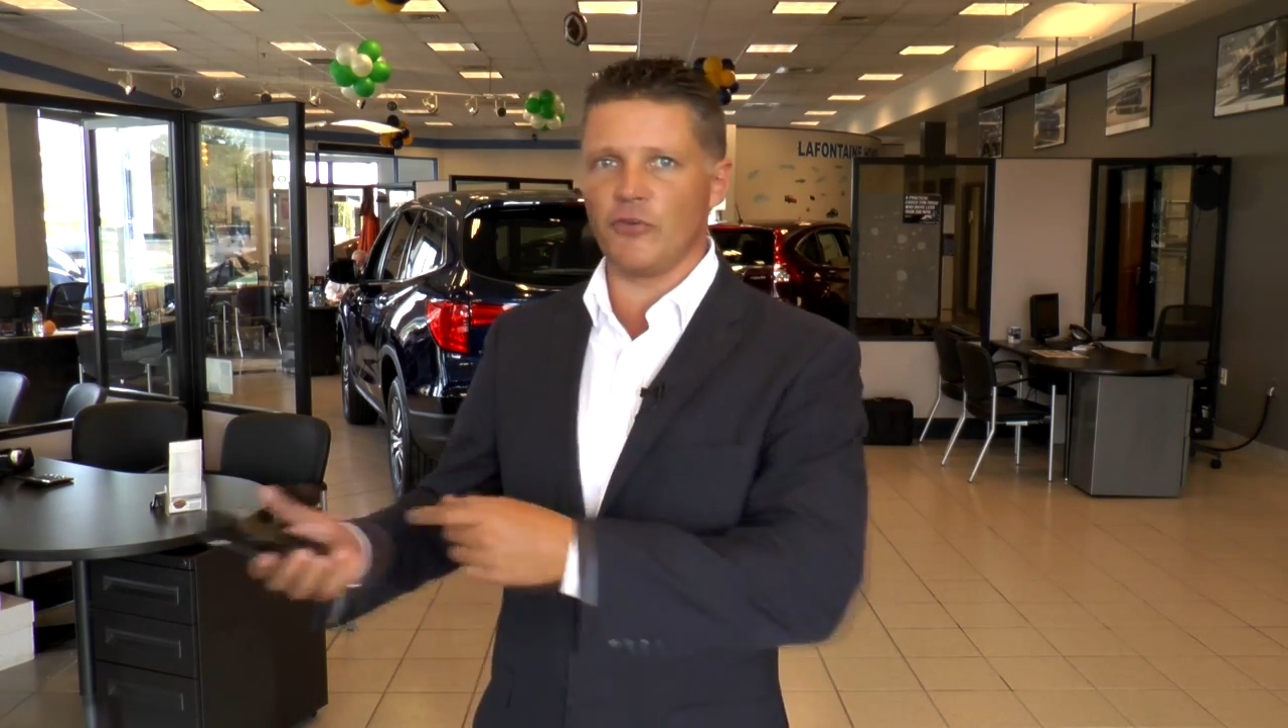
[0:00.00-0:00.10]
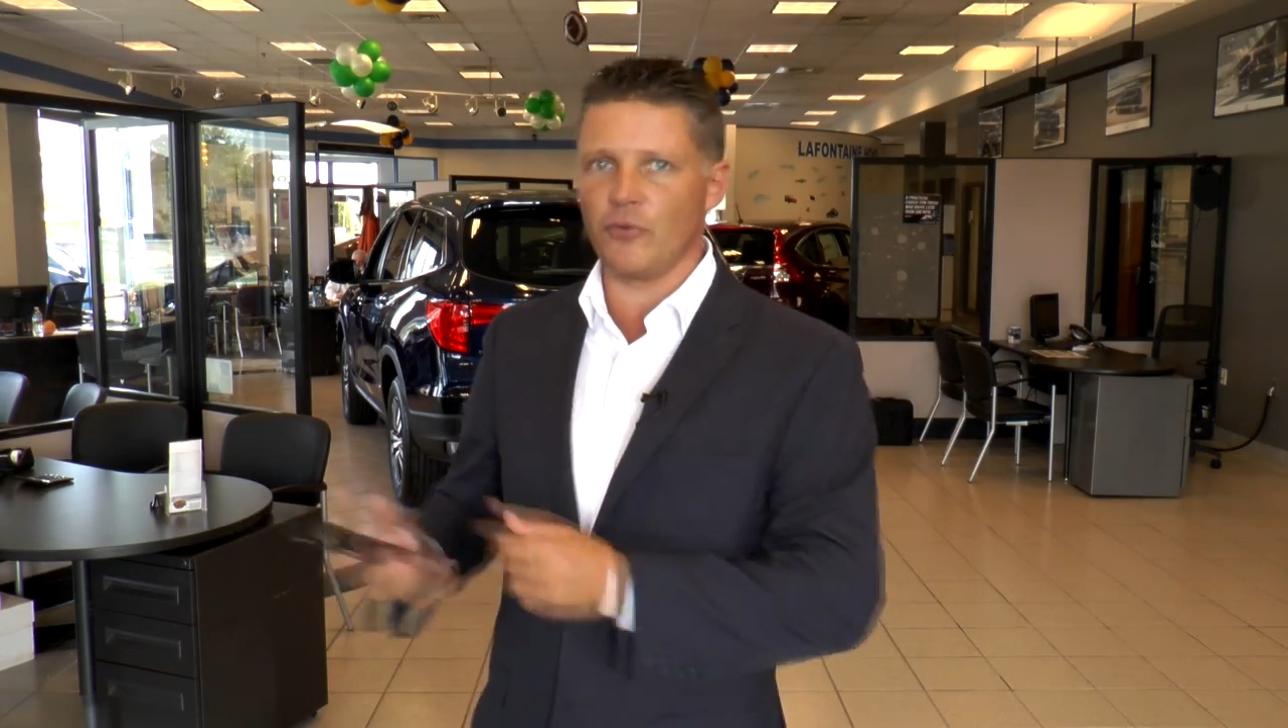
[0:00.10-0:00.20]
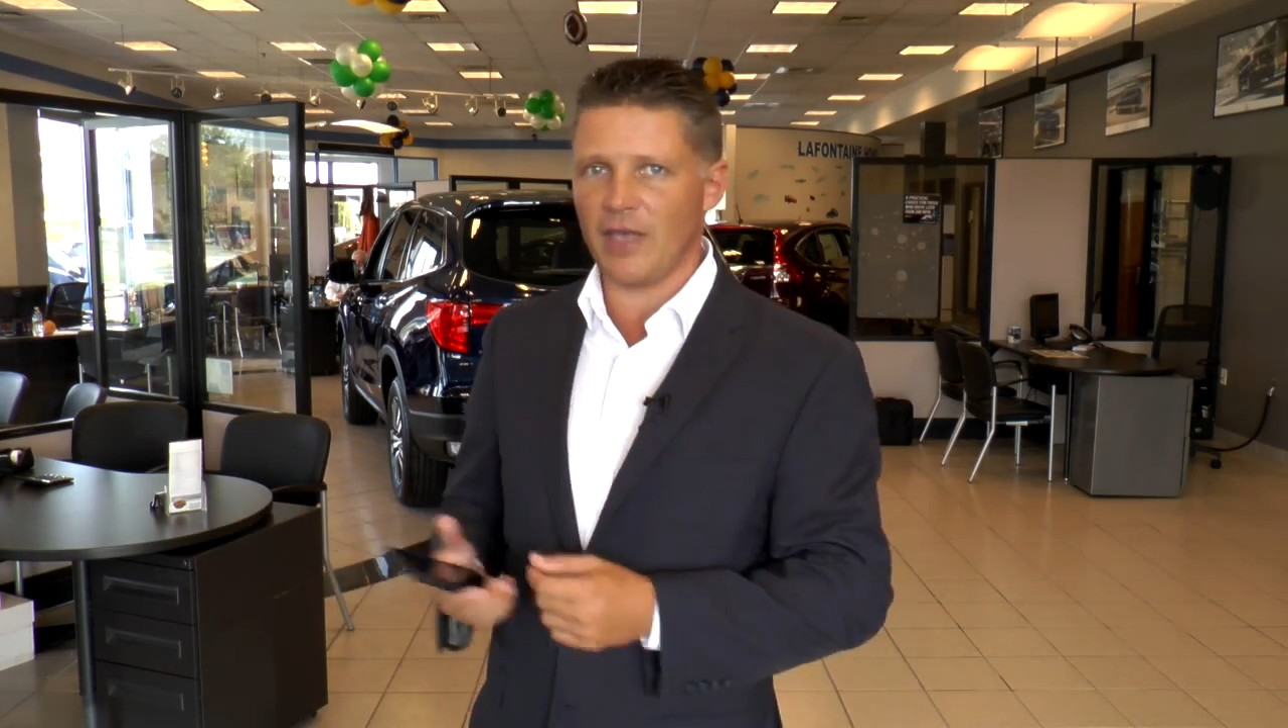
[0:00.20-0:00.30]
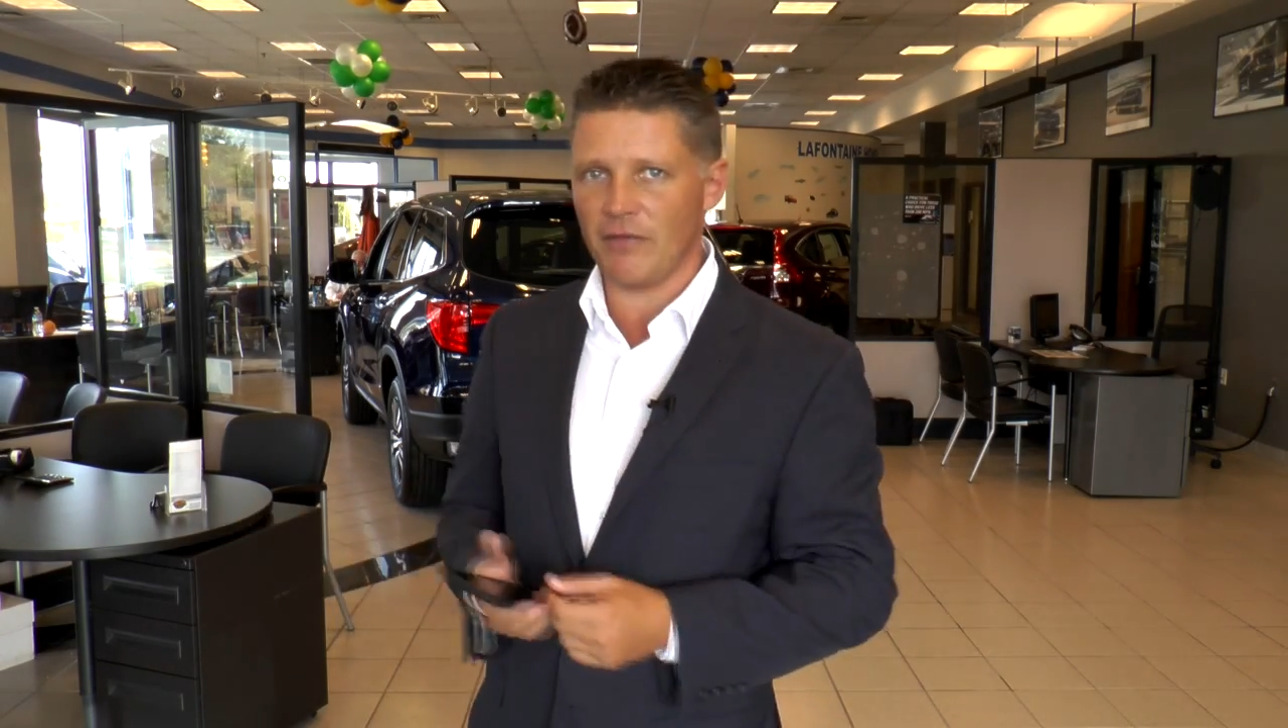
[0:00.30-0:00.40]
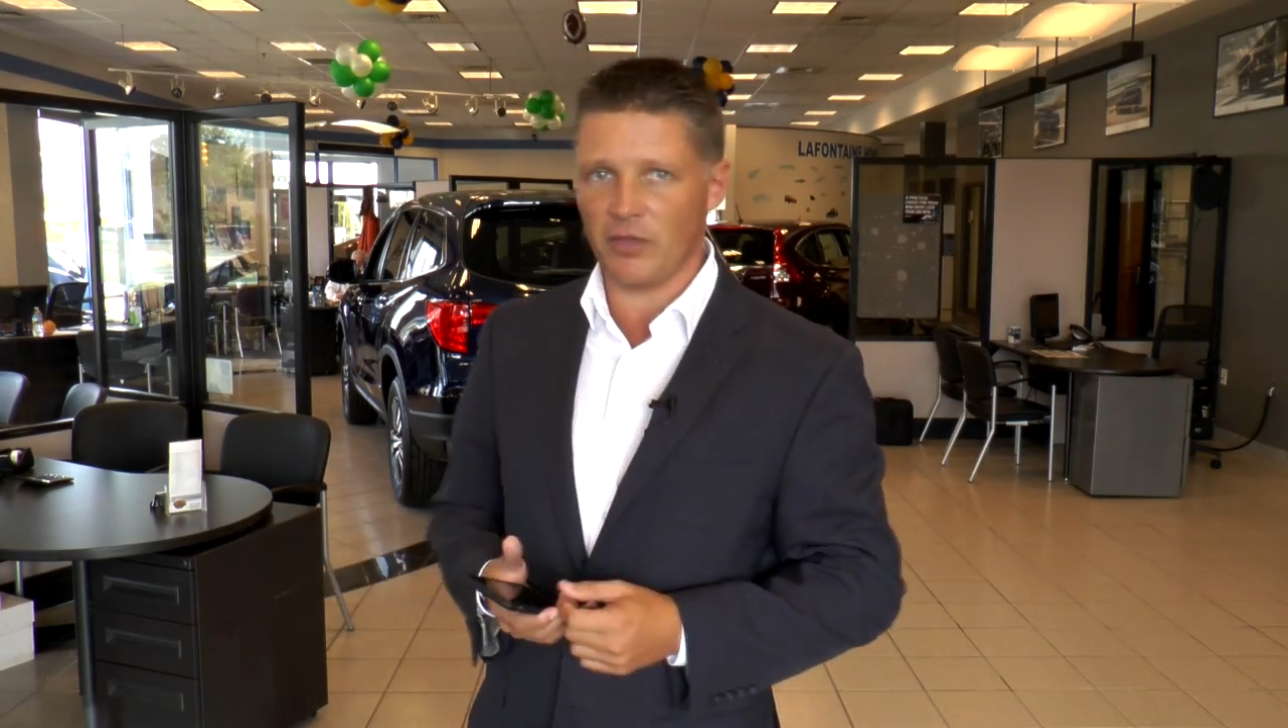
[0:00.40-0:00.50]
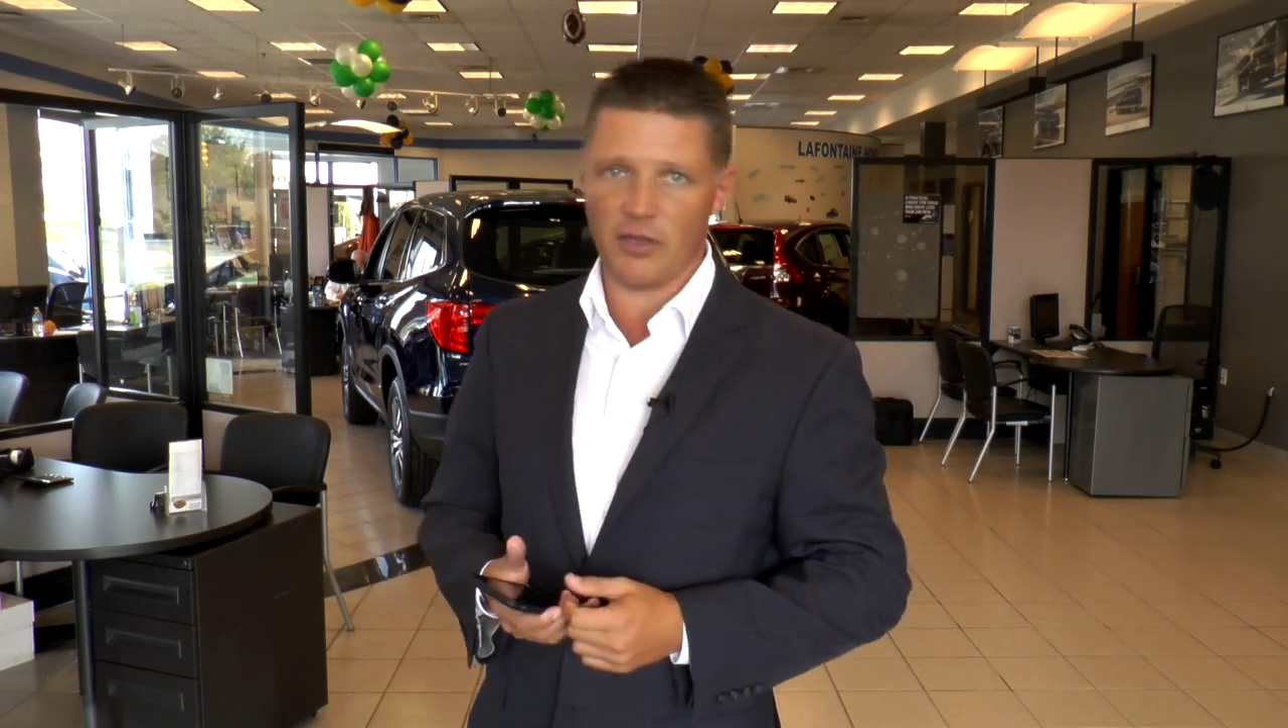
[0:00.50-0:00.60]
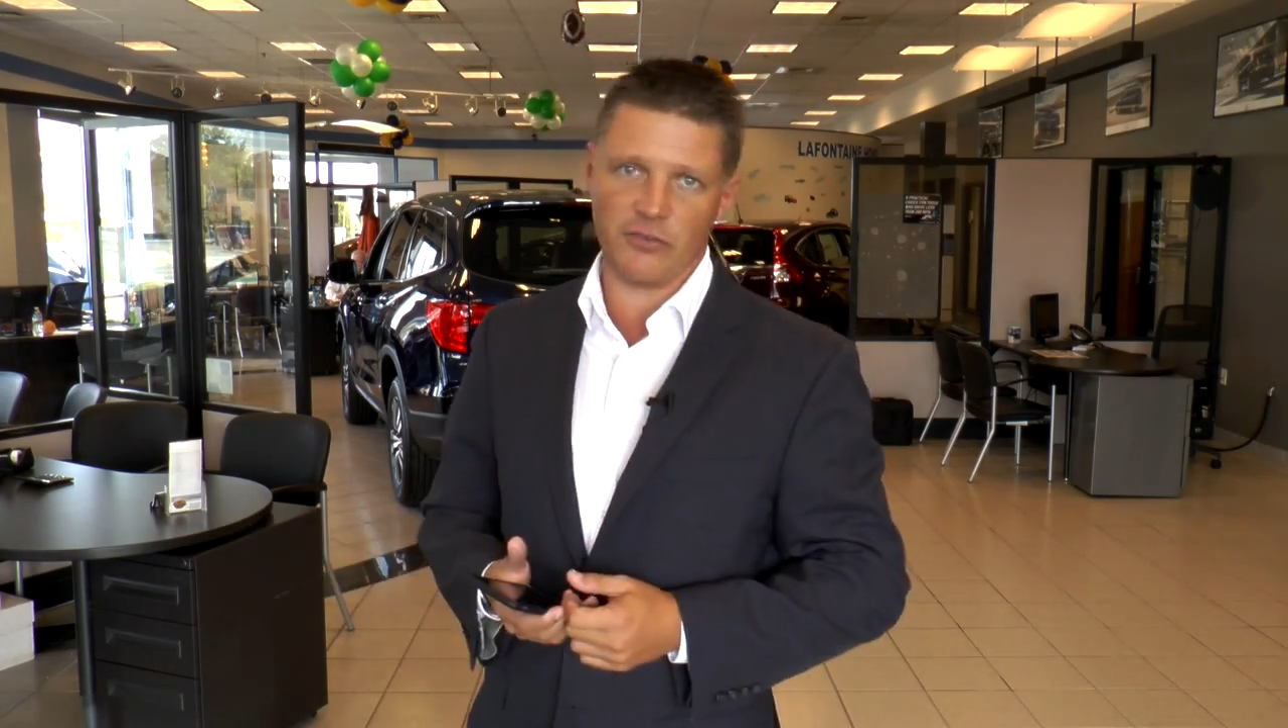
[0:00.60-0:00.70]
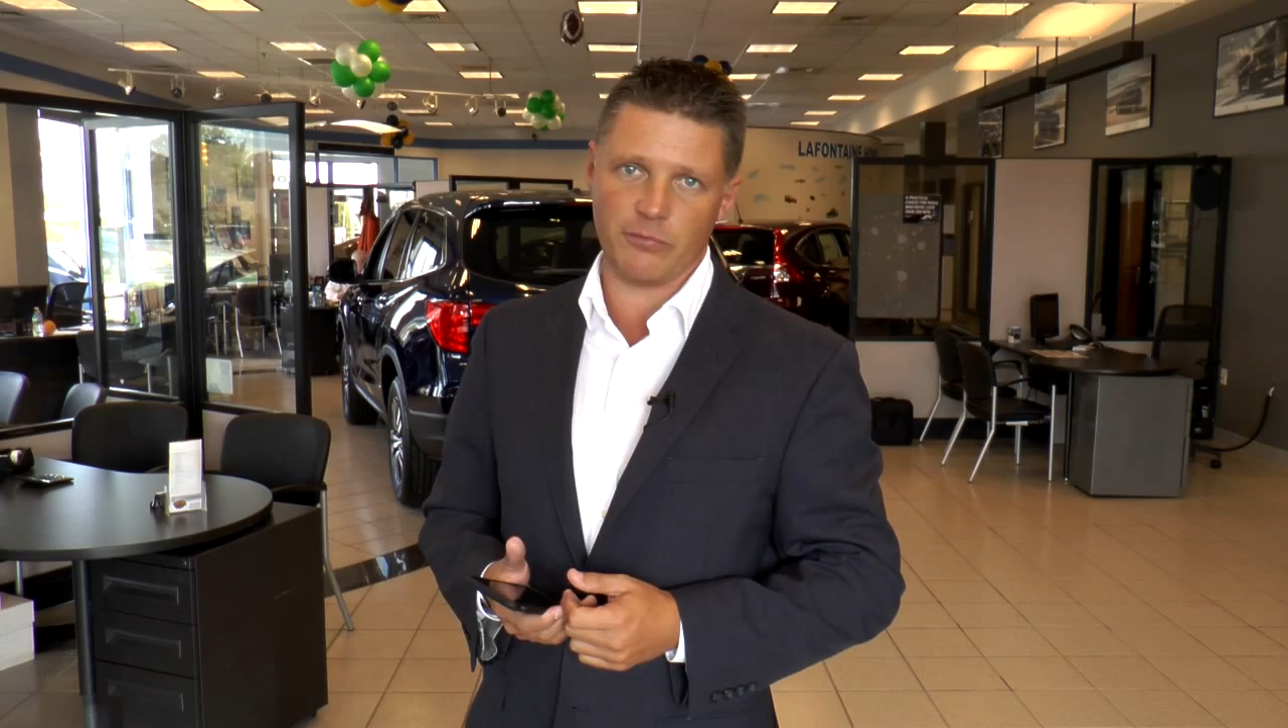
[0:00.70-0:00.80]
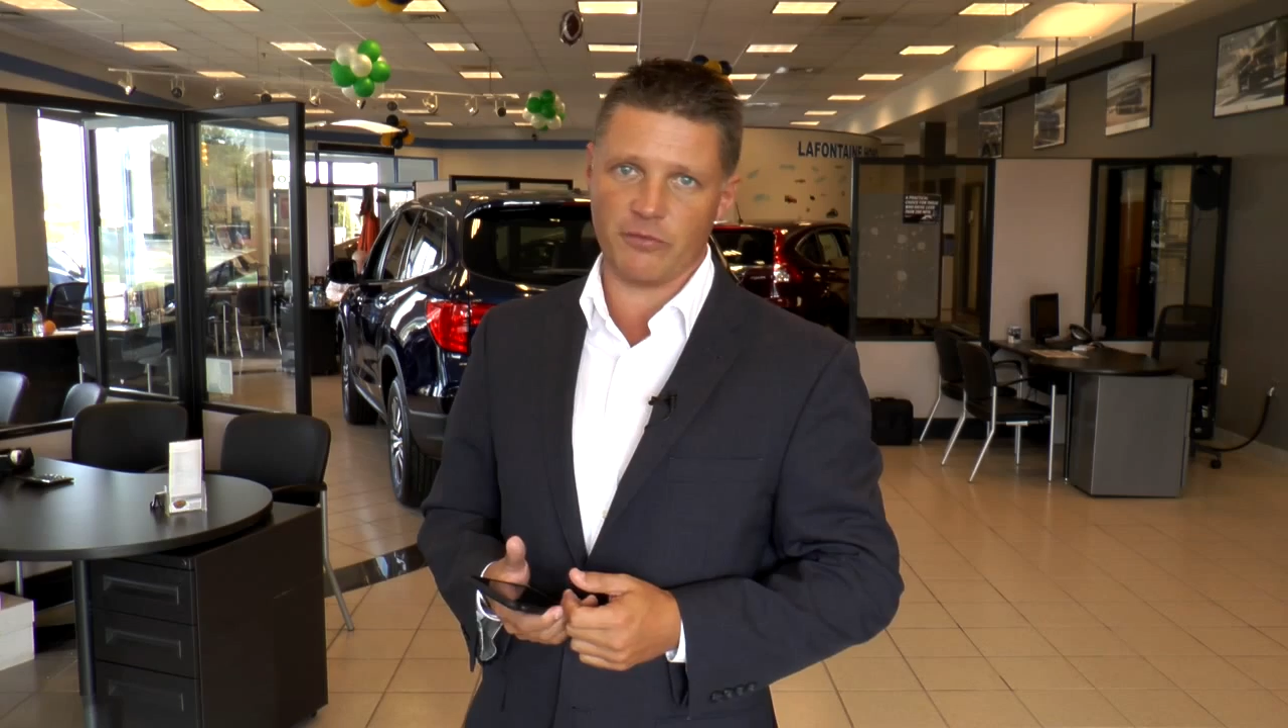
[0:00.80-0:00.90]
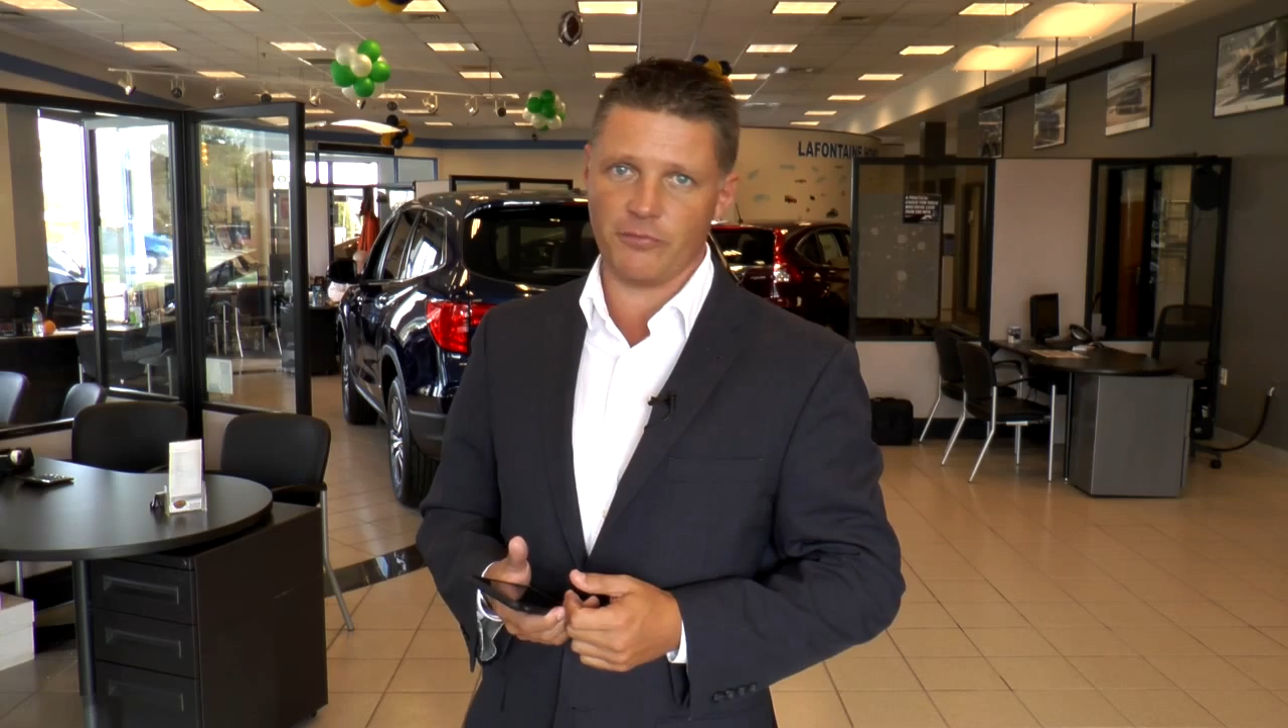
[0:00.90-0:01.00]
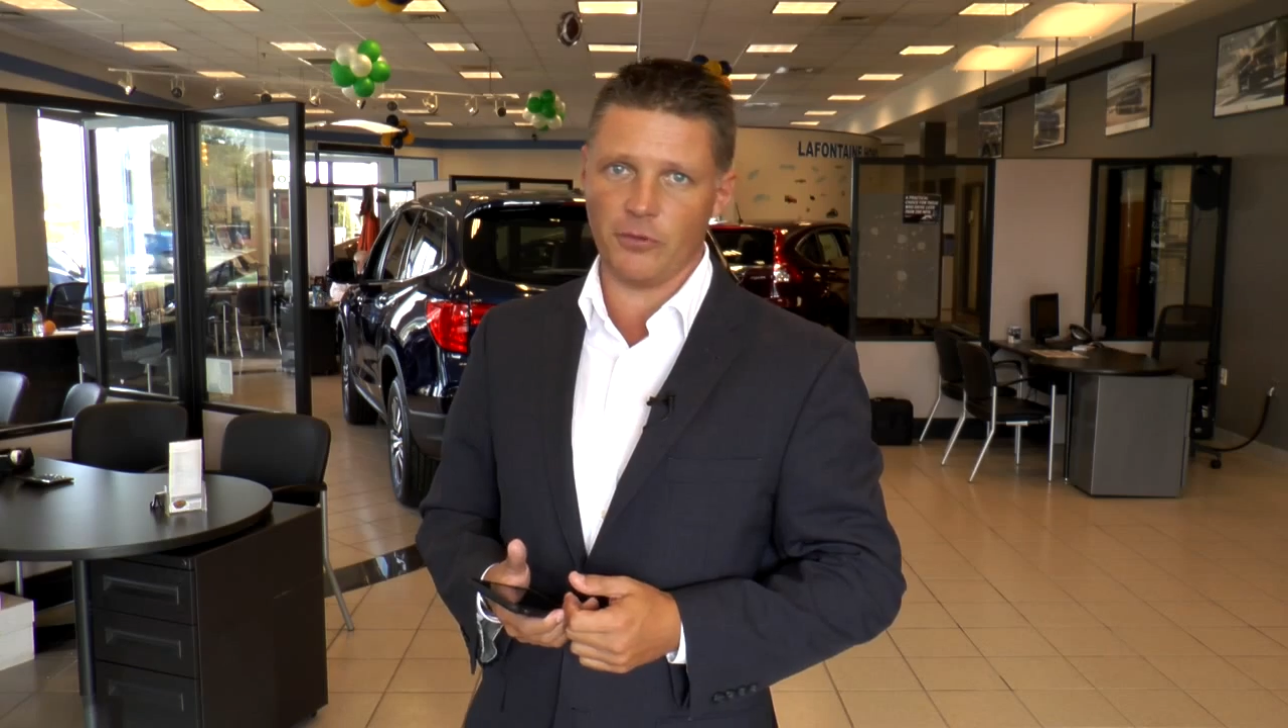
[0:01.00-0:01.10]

Do we have the customer's